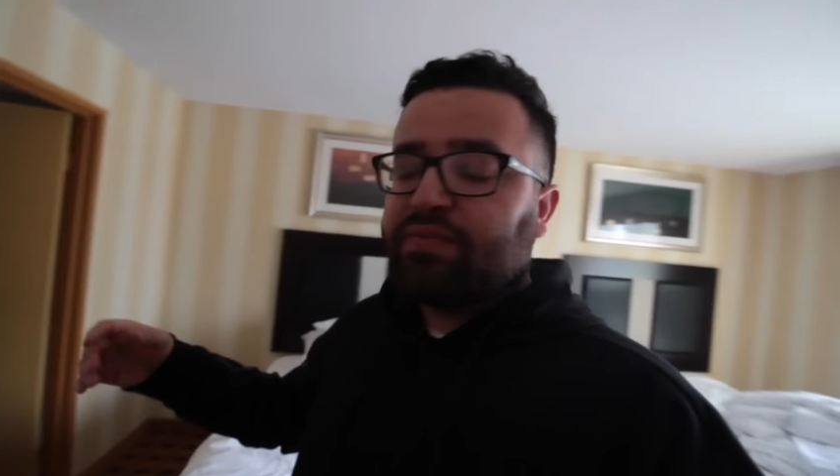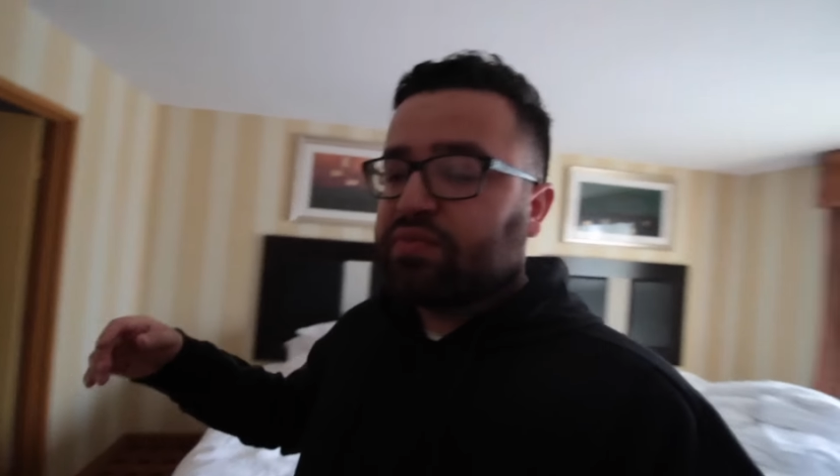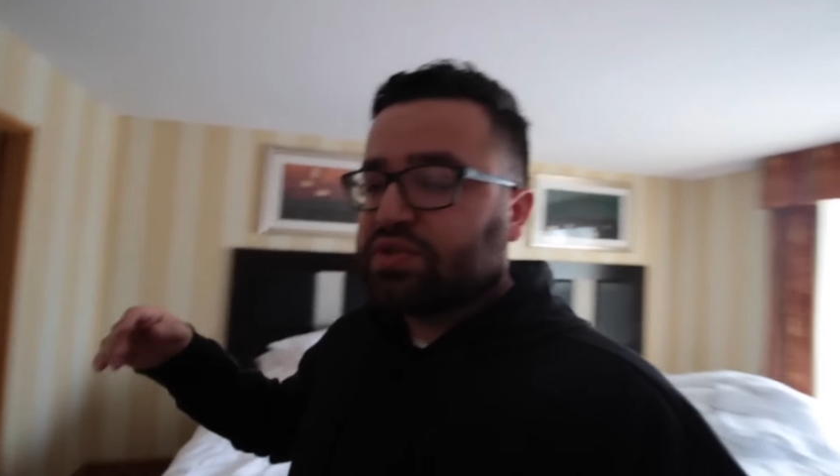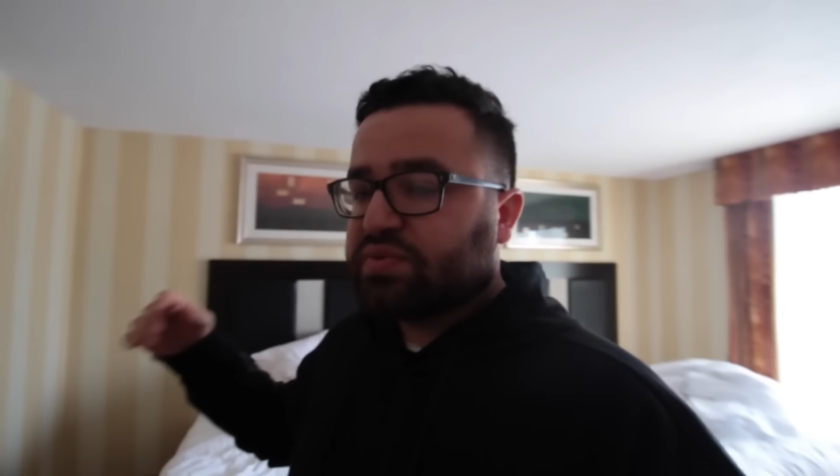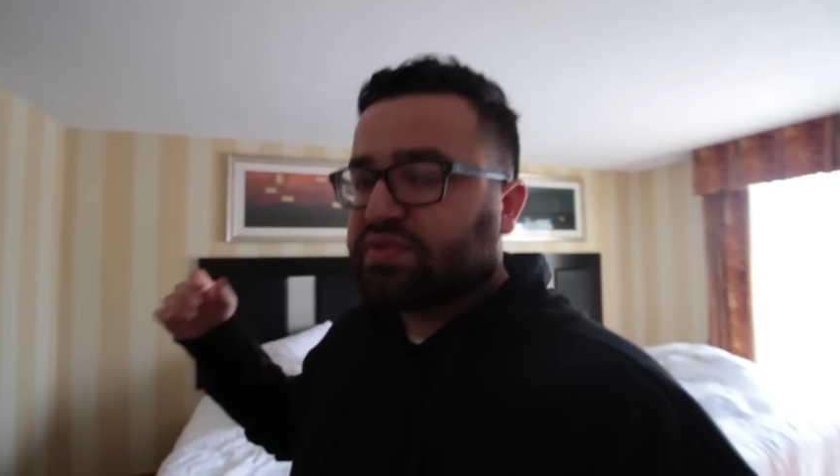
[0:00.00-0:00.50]

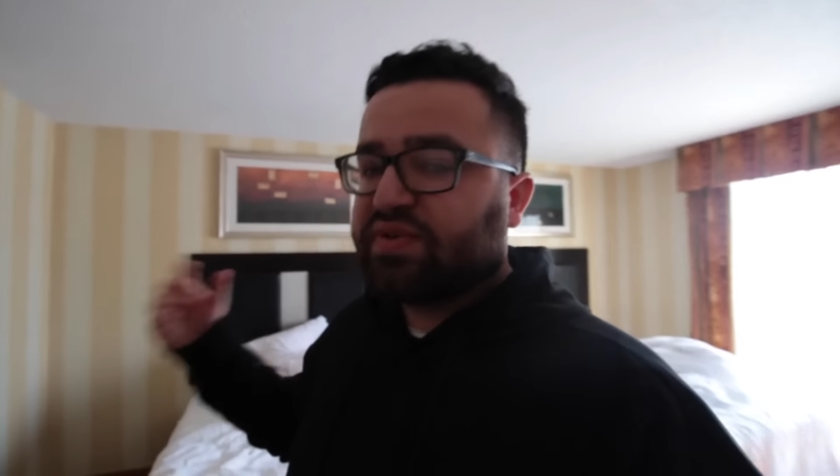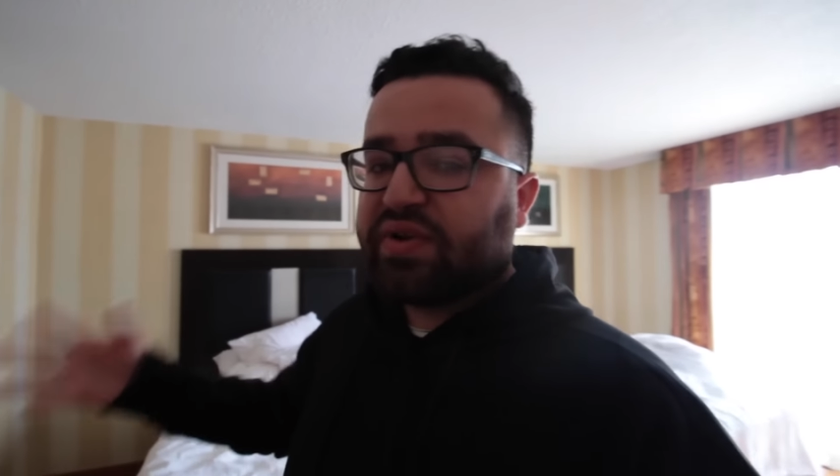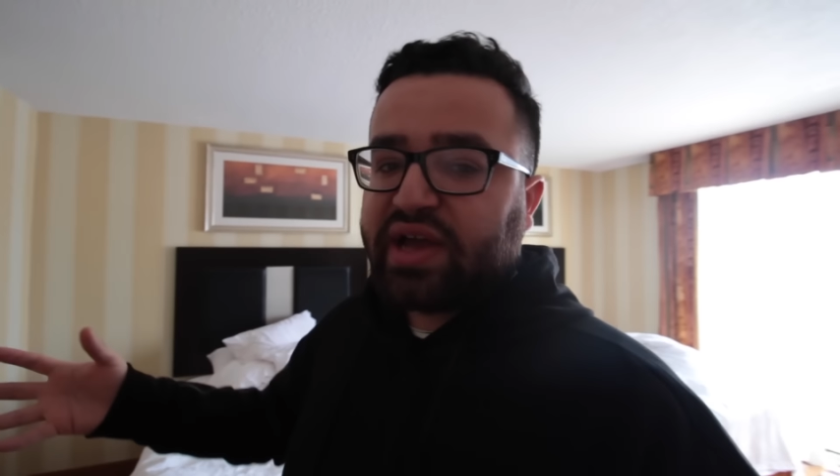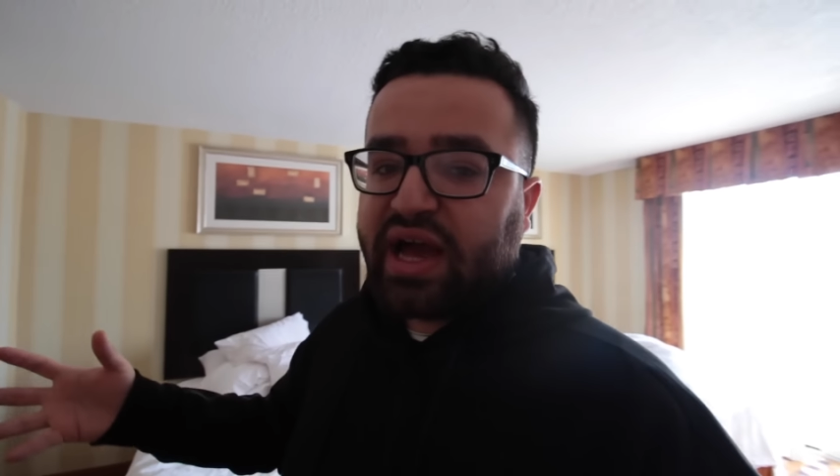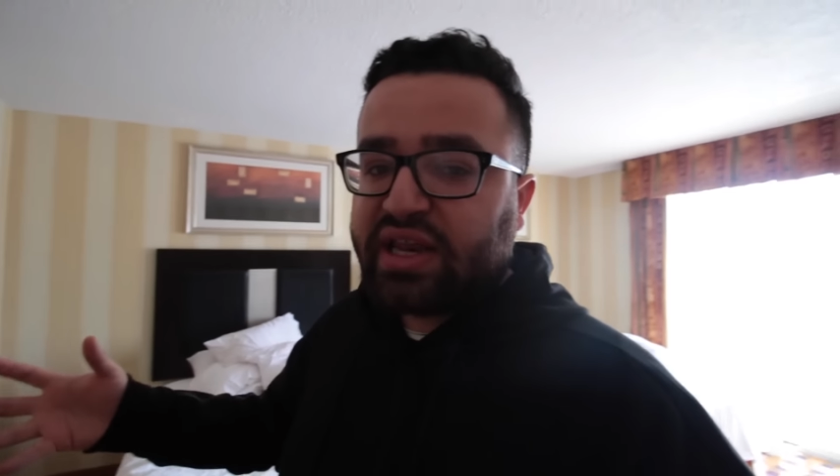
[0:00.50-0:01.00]
which was
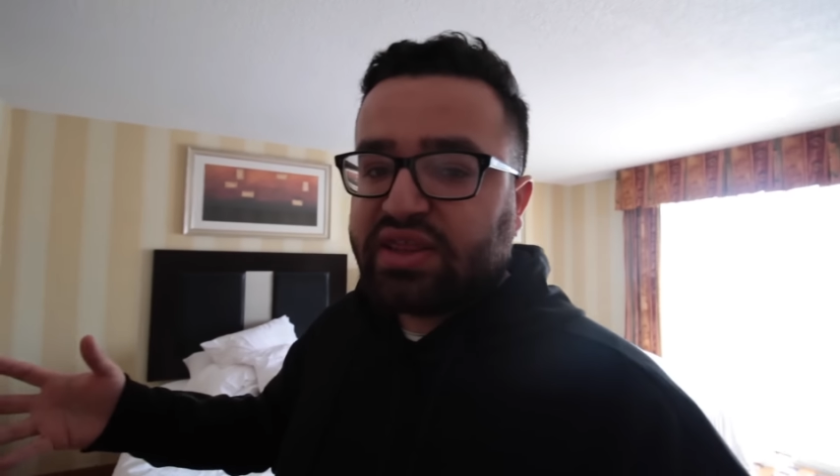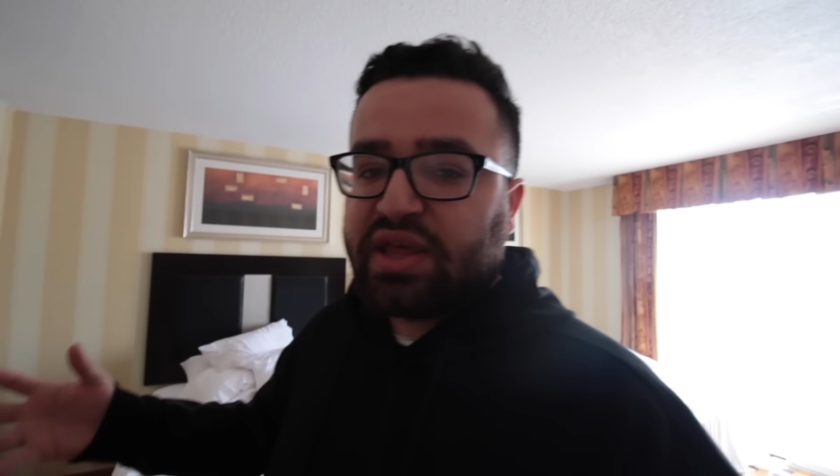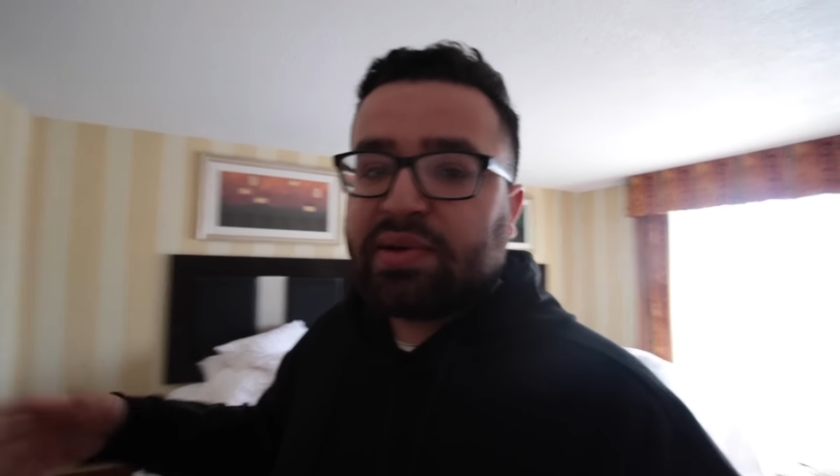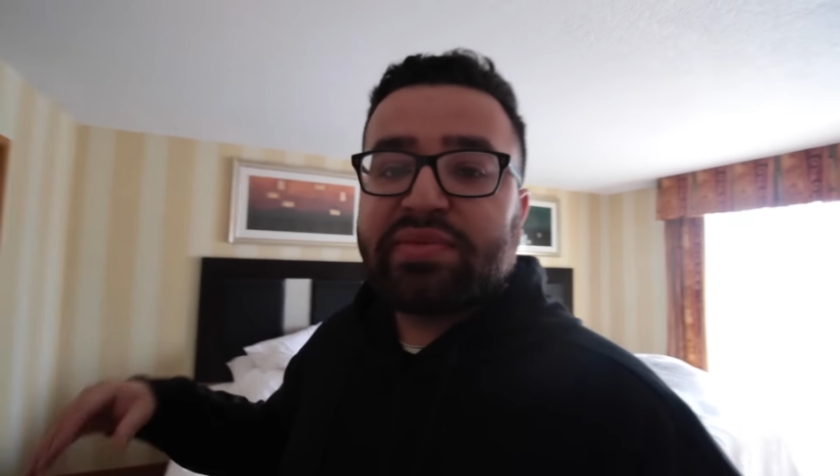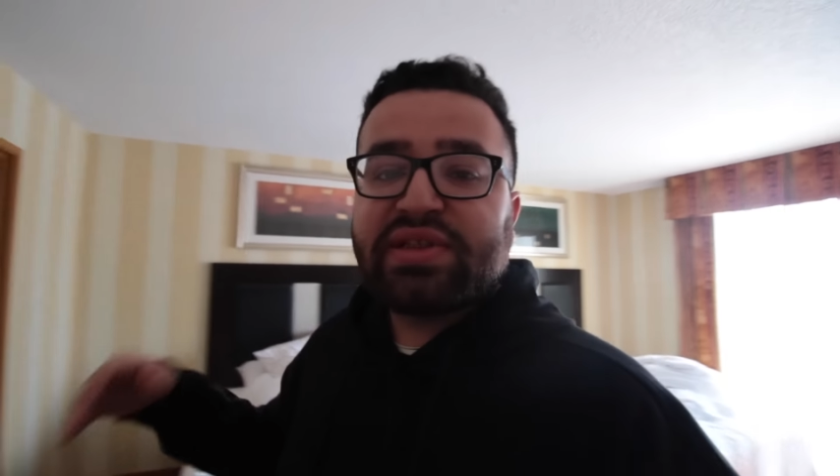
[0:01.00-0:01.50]
very kind of
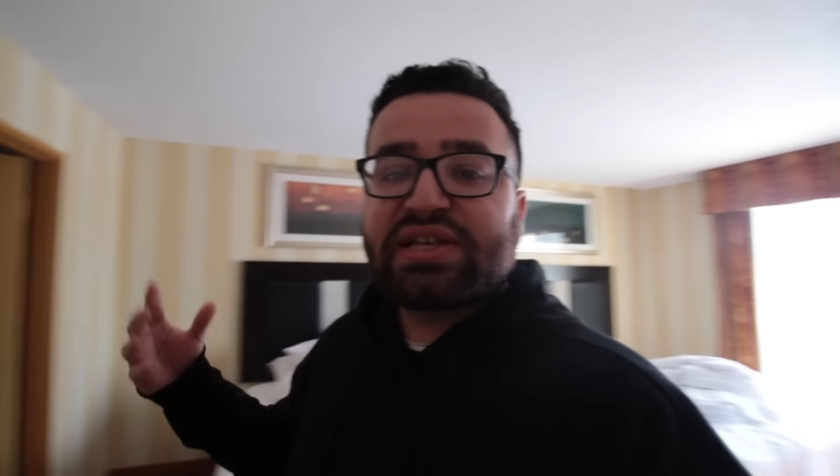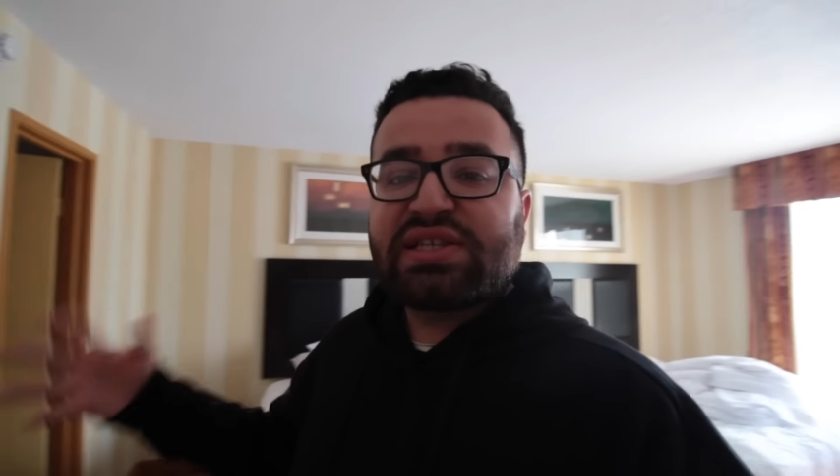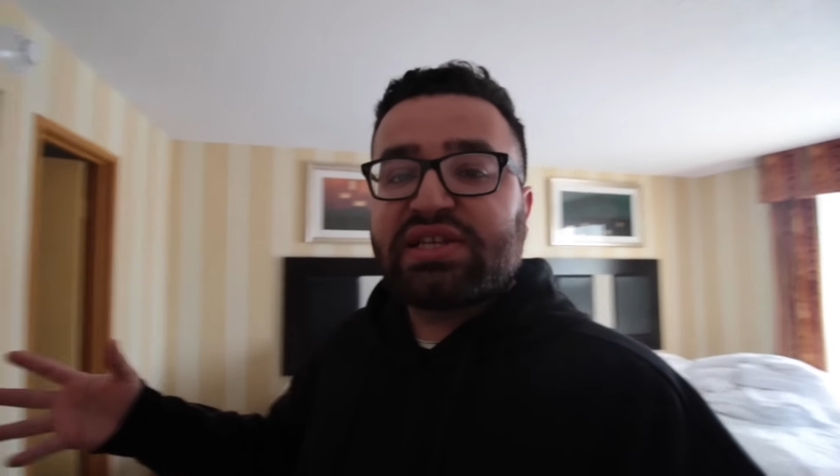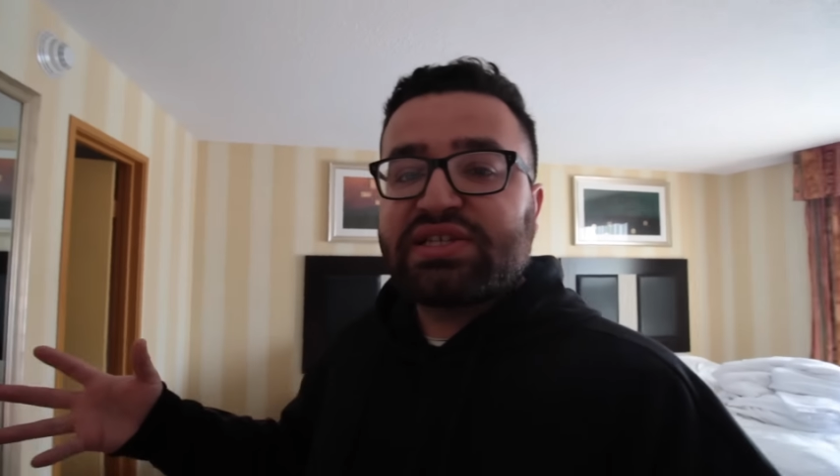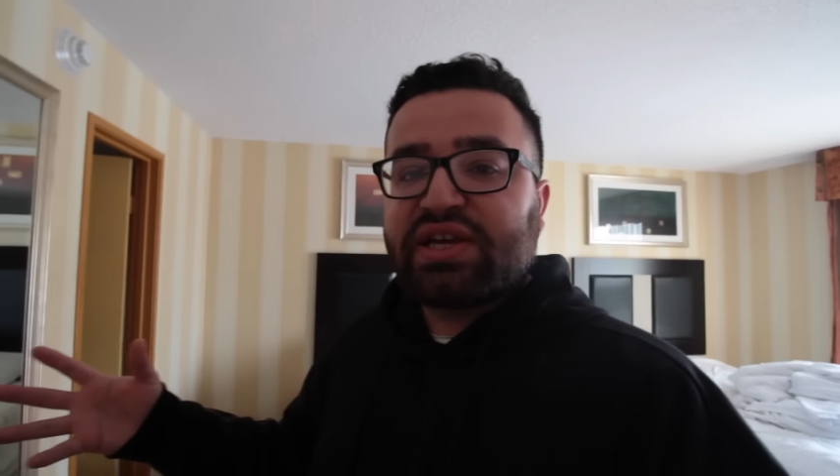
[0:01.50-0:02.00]
them. I mean, that's
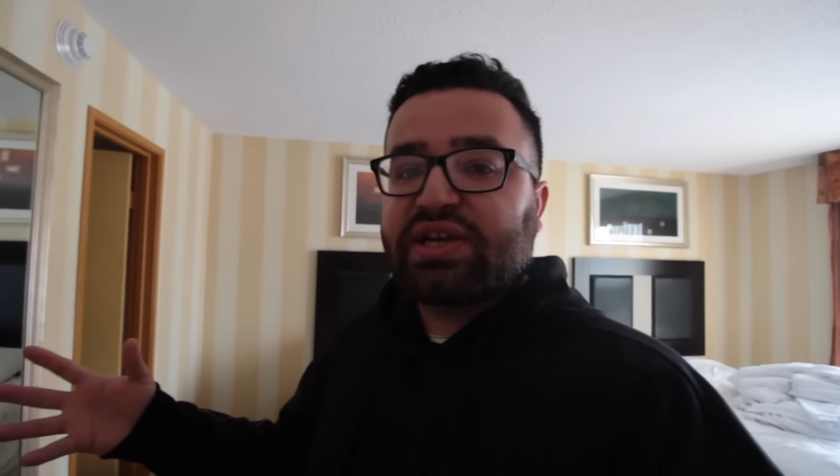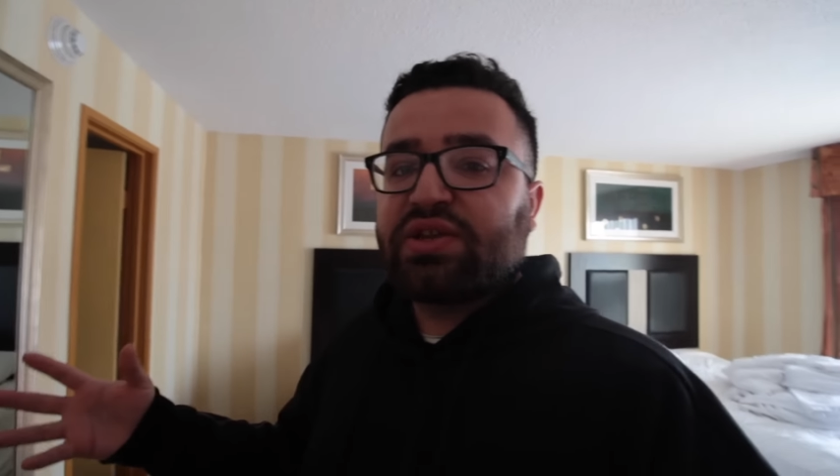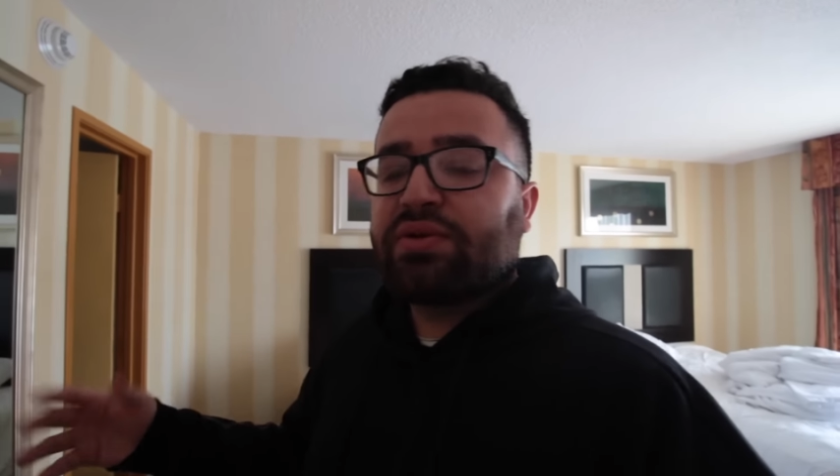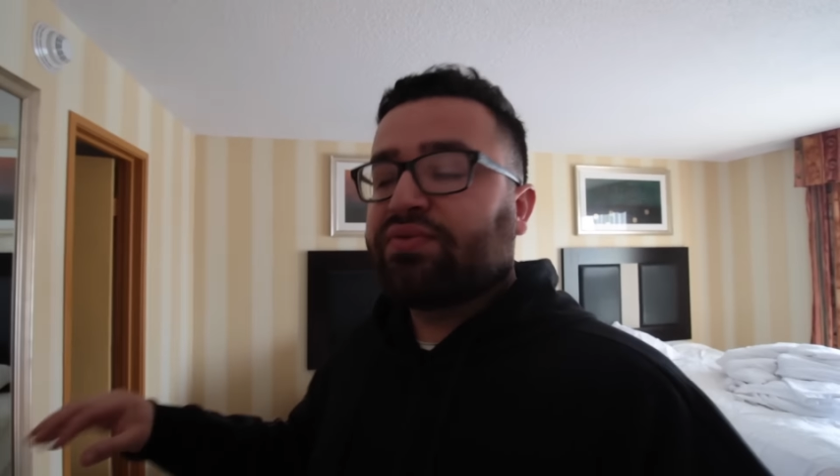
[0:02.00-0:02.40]
the least they could do